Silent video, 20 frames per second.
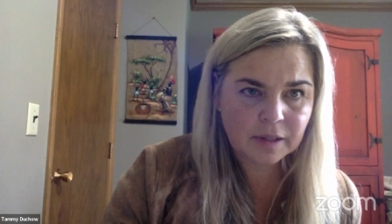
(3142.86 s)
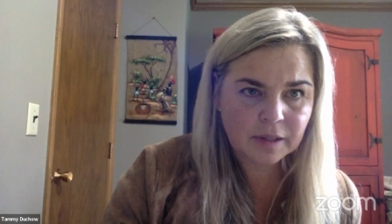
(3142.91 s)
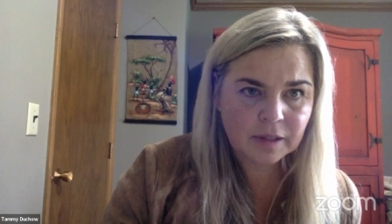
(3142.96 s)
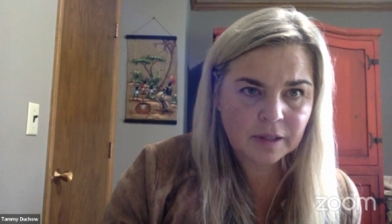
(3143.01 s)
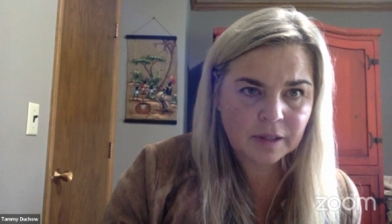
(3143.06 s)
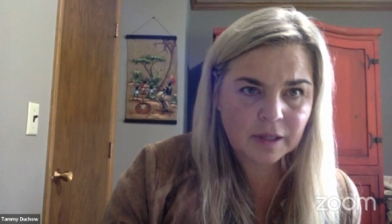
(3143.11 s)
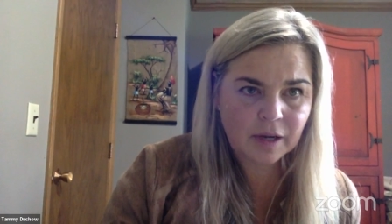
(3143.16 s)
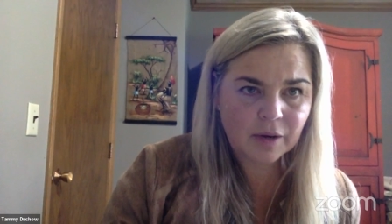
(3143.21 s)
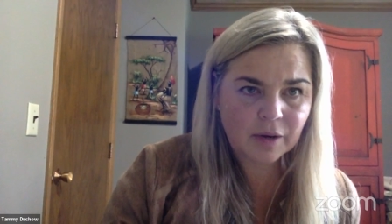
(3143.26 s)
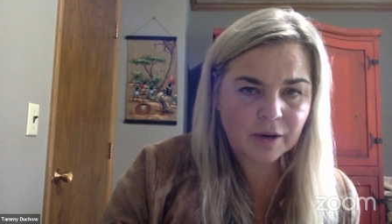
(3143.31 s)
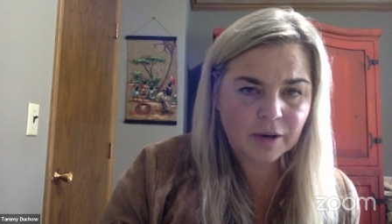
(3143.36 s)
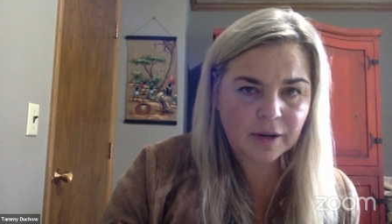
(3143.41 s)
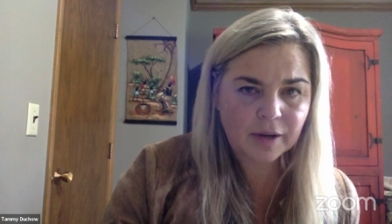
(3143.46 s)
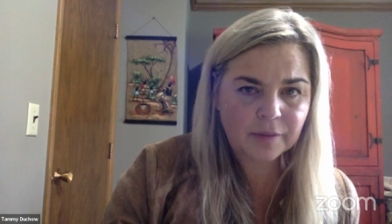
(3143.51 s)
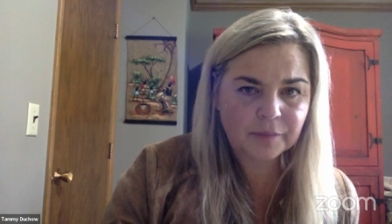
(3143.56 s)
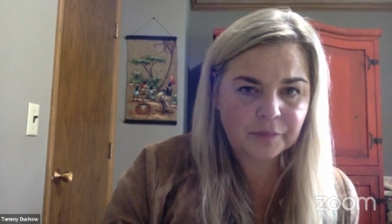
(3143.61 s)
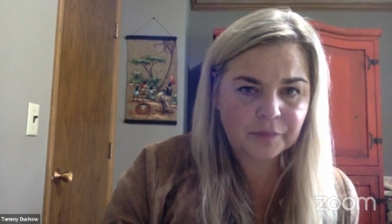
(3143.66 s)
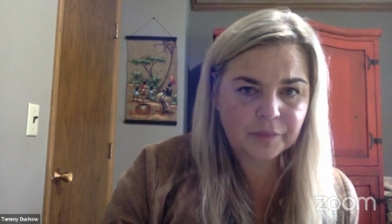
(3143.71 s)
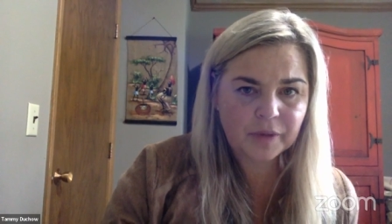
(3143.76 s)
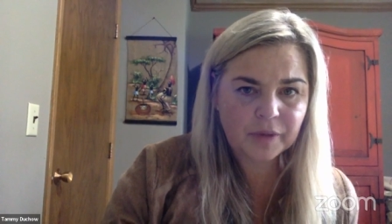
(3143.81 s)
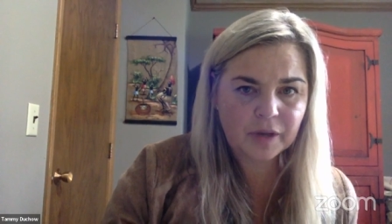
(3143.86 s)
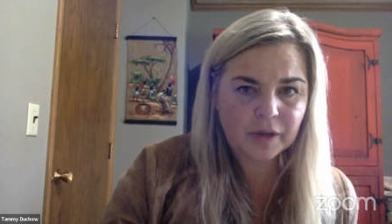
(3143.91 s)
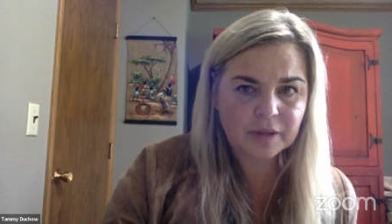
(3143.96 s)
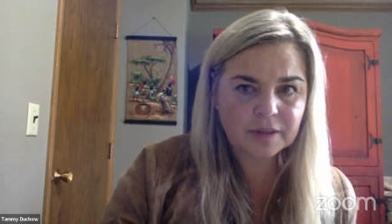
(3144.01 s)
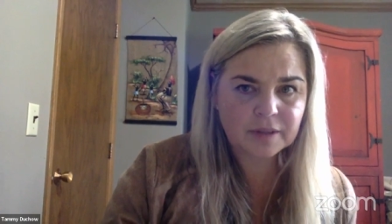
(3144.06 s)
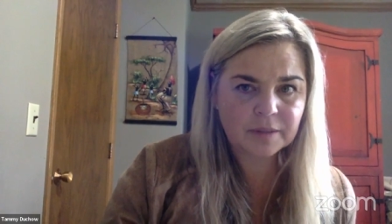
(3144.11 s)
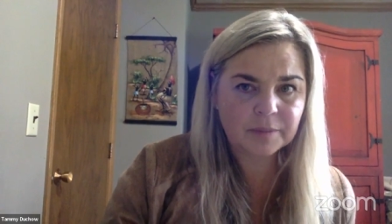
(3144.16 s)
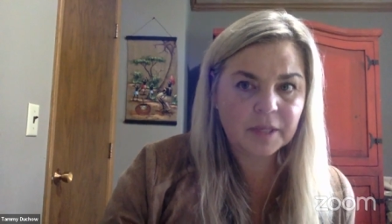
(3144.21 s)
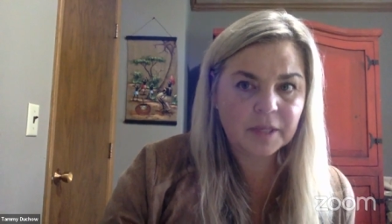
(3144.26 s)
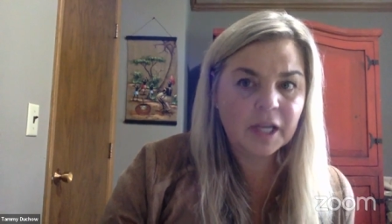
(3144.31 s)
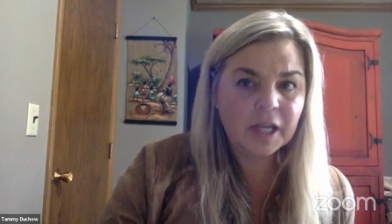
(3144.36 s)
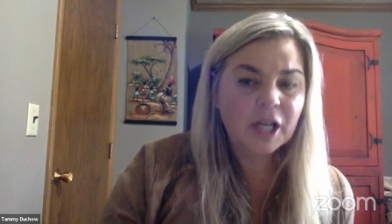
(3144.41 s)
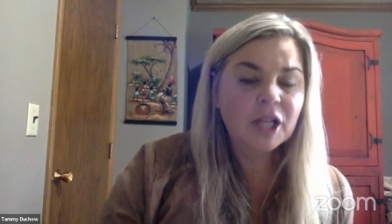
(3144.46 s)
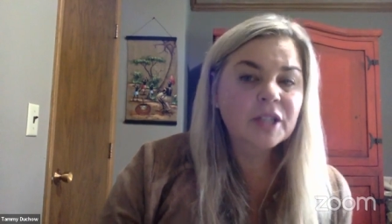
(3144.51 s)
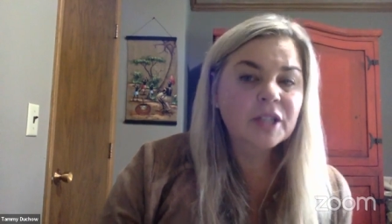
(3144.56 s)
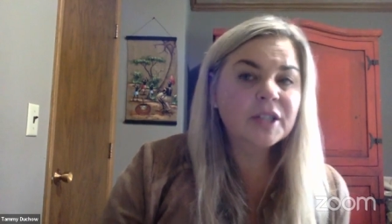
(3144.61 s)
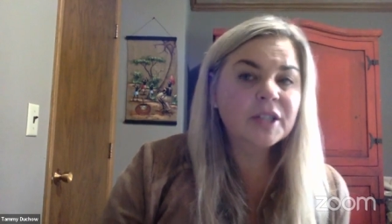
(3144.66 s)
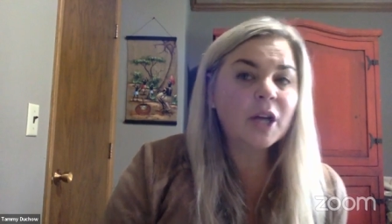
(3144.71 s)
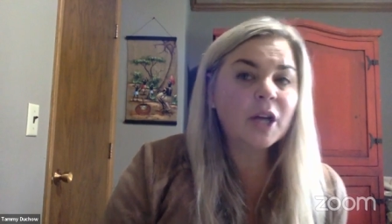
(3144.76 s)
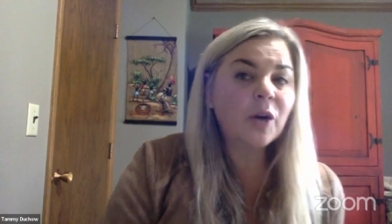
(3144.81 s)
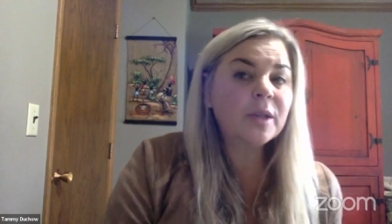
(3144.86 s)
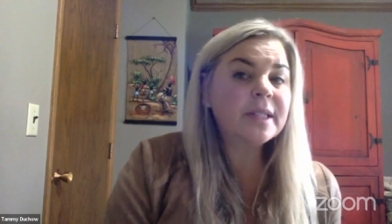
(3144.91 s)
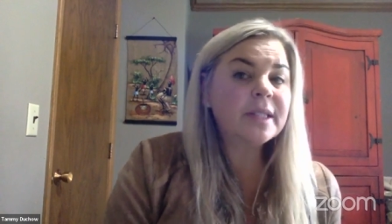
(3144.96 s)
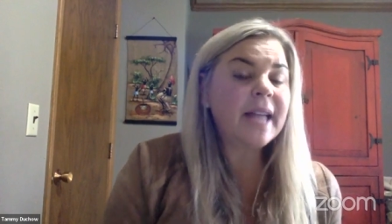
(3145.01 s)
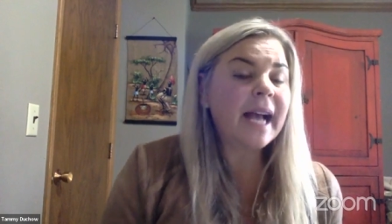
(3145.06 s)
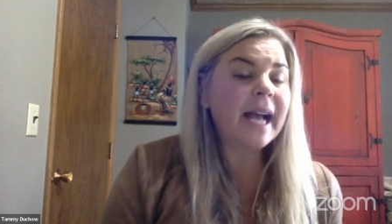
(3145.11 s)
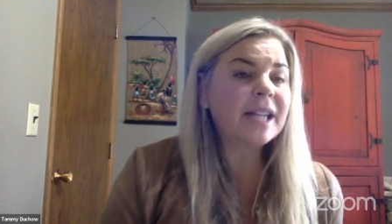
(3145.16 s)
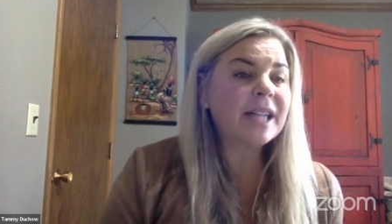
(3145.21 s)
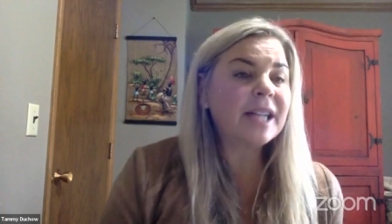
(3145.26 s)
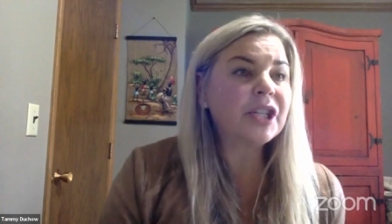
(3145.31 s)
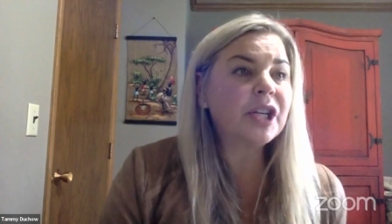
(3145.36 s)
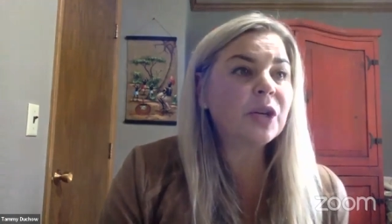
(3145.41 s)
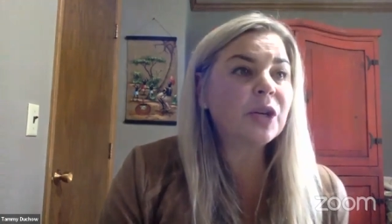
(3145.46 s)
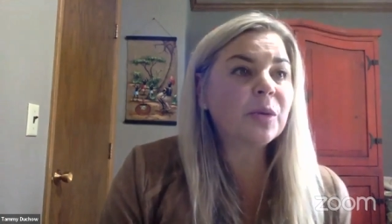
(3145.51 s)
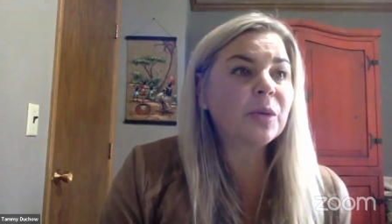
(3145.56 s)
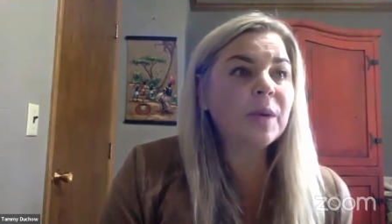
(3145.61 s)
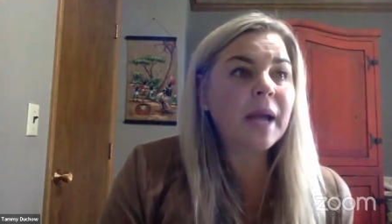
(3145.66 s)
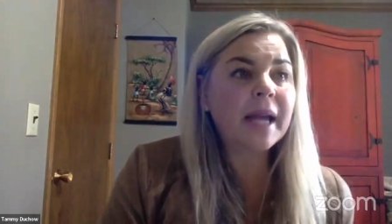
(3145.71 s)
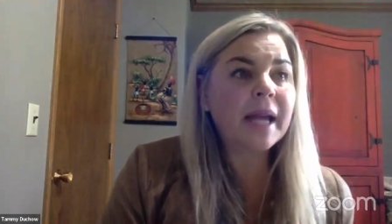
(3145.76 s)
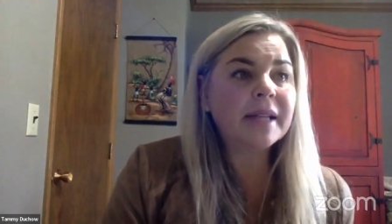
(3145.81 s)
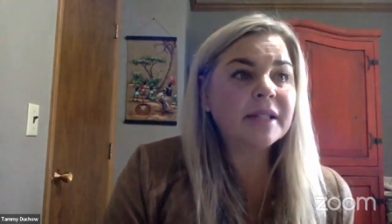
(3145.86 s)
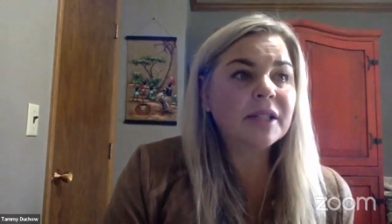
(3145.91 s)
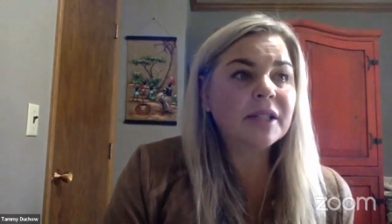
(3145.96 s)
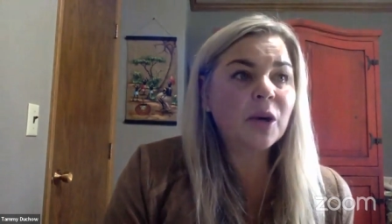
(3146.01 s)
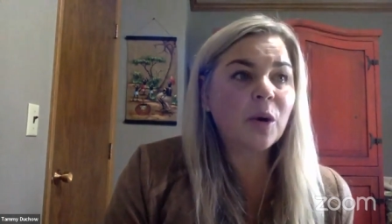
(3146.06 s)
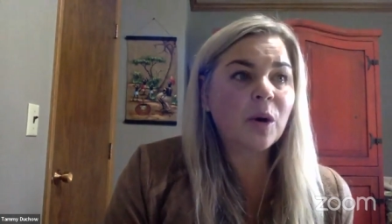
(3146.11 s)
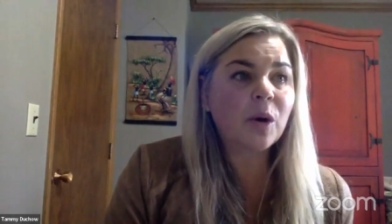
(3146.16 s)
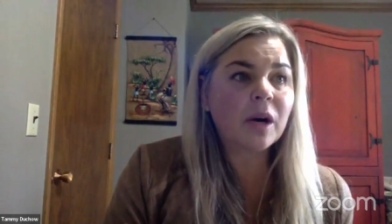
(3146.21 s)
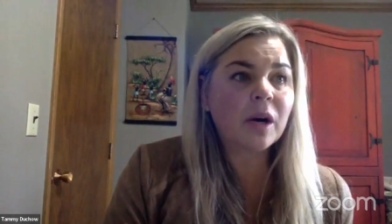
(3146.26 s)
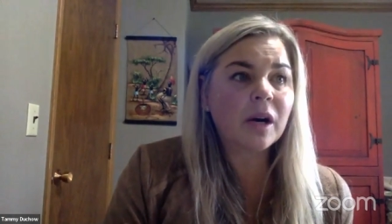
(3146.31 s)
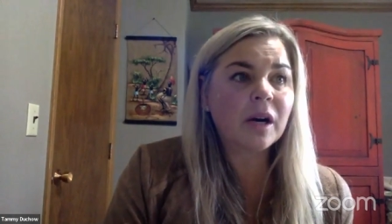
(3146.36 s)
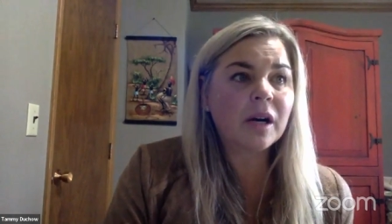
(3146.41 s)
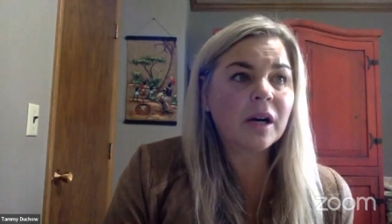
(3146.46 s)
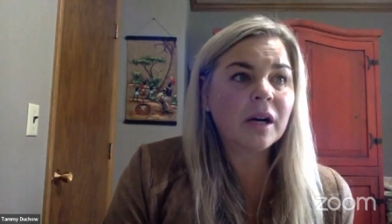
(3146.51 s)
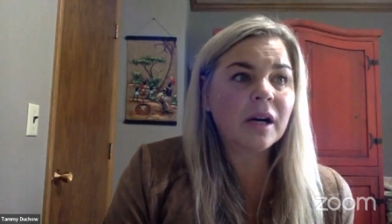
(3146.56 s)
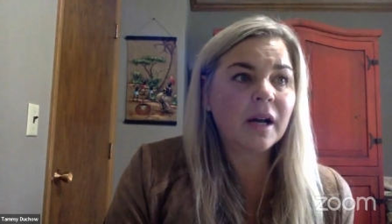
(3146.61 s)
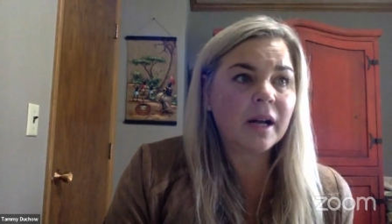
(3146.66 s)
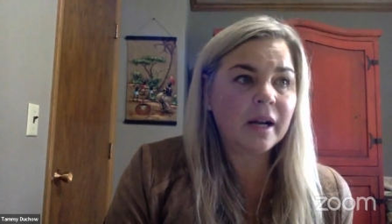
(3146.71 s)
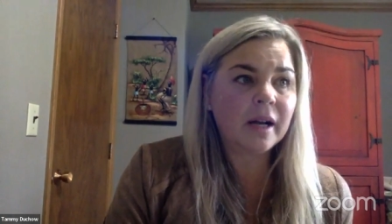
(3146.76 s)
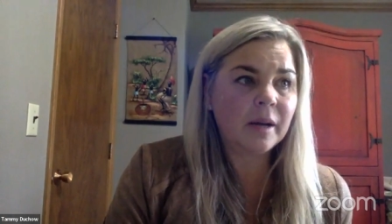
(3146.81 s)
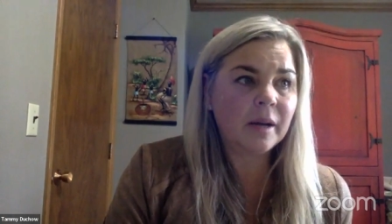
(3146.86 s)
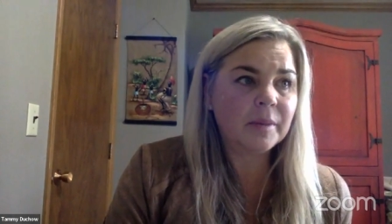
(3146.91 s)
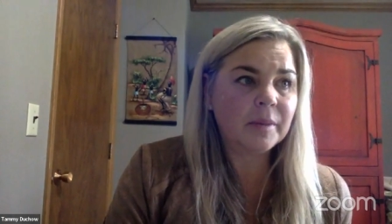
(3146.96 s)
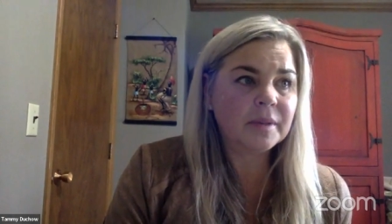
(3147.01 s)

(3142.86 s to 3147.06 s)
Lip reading: Okay, awesome. So it's actually Creator Hub,